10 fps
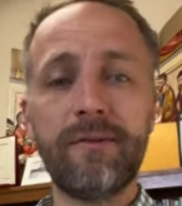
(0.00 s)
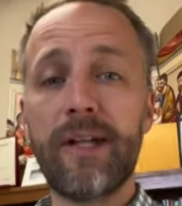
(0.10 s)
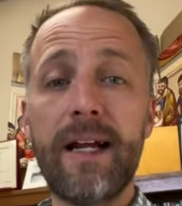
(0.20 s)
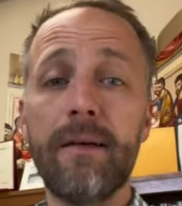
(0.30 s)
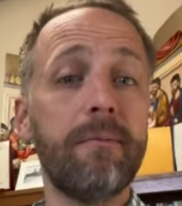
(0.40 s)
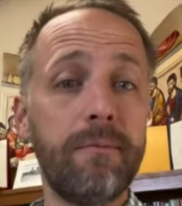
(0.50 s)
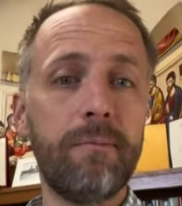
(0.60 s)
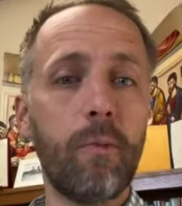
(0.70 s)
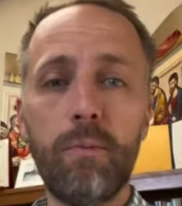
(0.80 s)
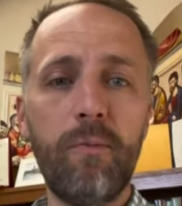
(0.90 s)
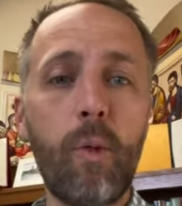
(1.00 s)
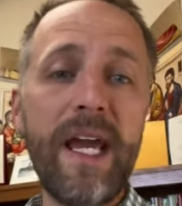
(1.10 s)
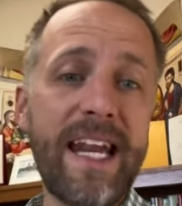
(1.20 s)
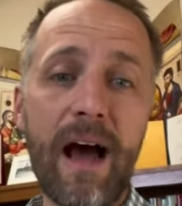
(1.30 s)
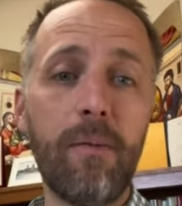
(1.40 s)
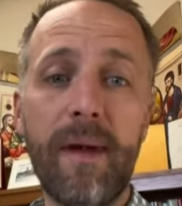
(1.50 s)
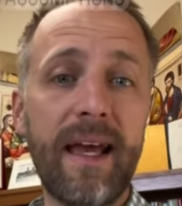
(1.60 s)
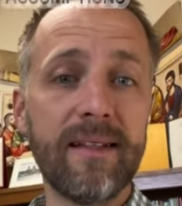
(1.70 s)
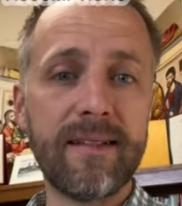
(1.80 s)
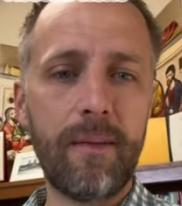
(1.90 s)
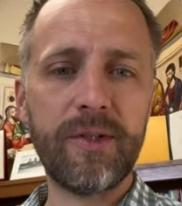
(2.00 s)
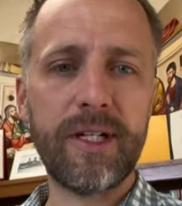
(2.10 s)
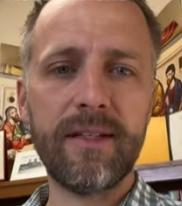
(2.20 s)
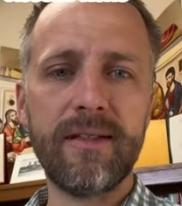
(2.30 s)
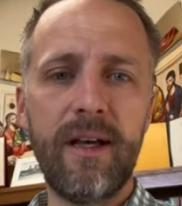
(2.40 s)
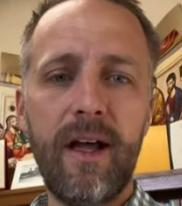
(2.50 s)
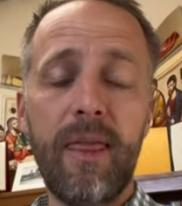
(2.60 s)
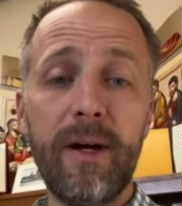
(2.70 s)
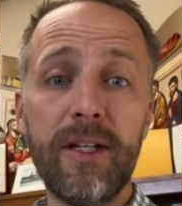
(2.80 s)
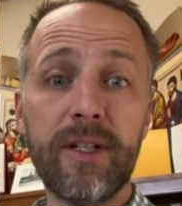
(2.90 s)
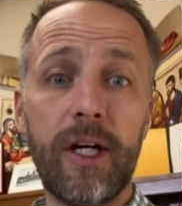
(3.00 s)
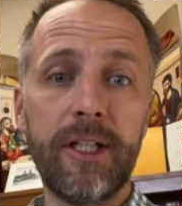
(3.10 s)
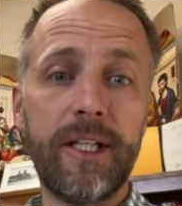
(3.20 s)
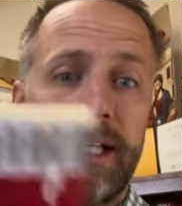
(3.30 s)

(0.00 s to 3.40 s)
trying to weed out my assumptions. The book is called